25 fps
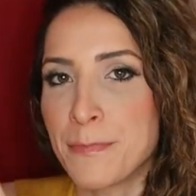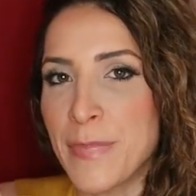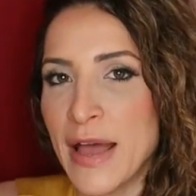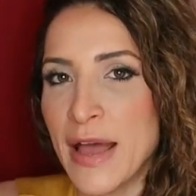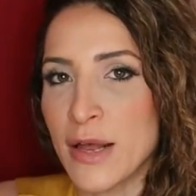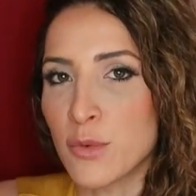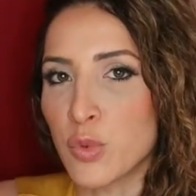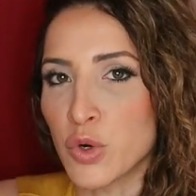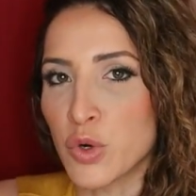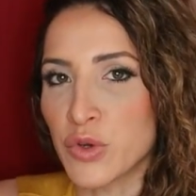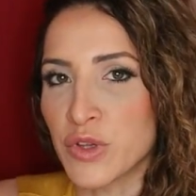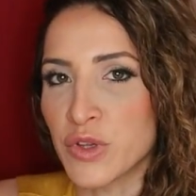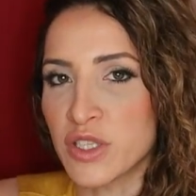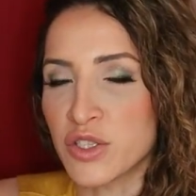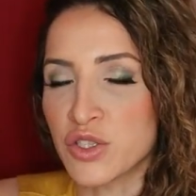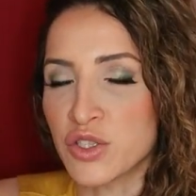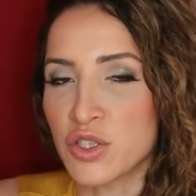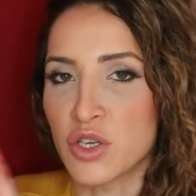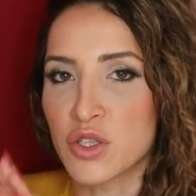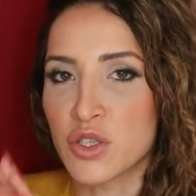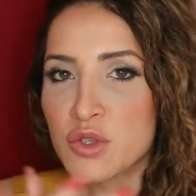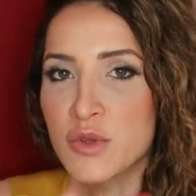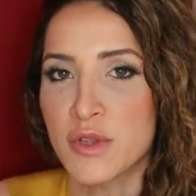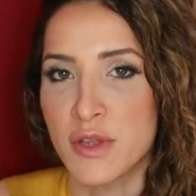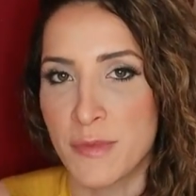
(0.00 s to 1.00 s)
bad word that
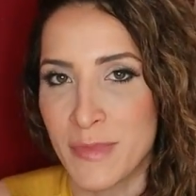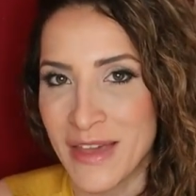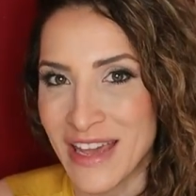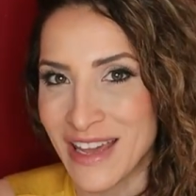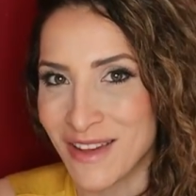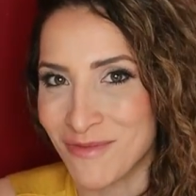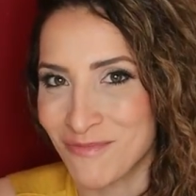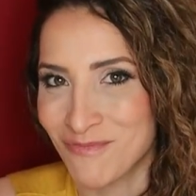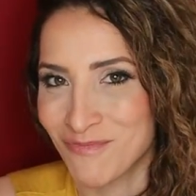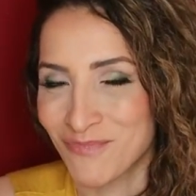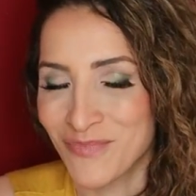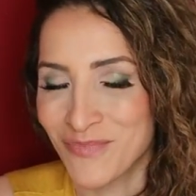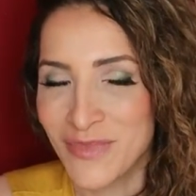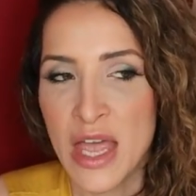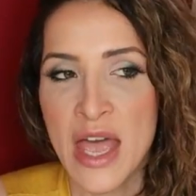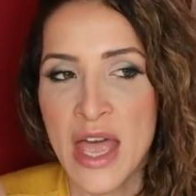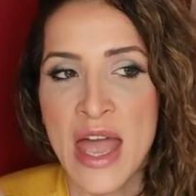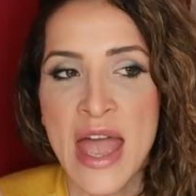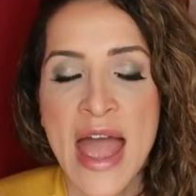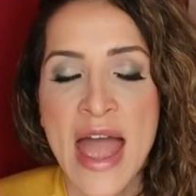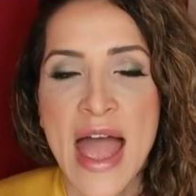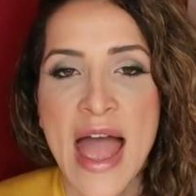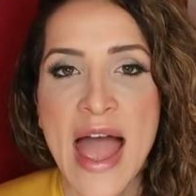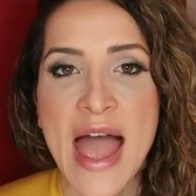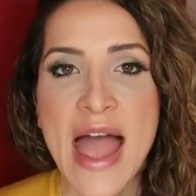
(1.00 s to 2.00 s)
starts with a B.
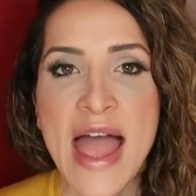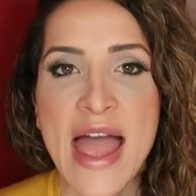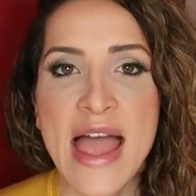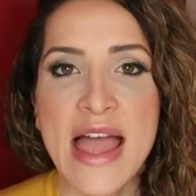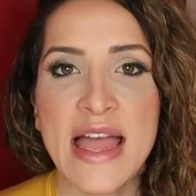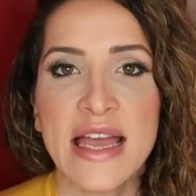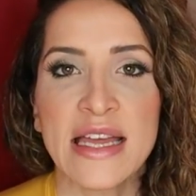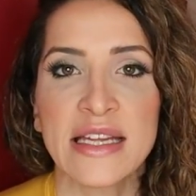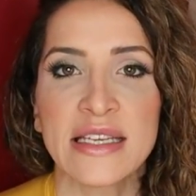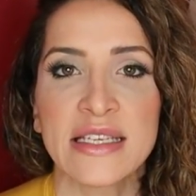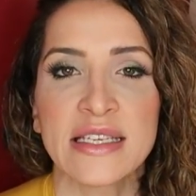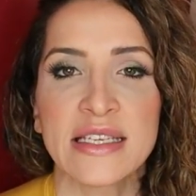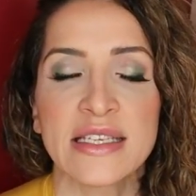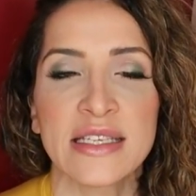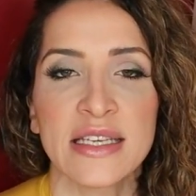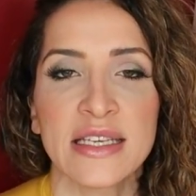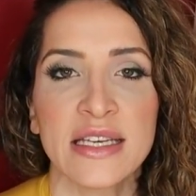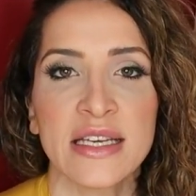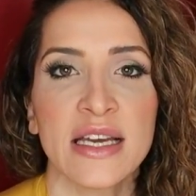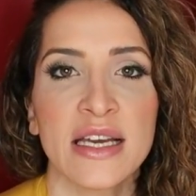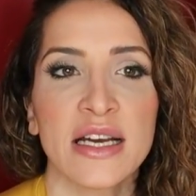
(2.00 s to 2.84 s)
And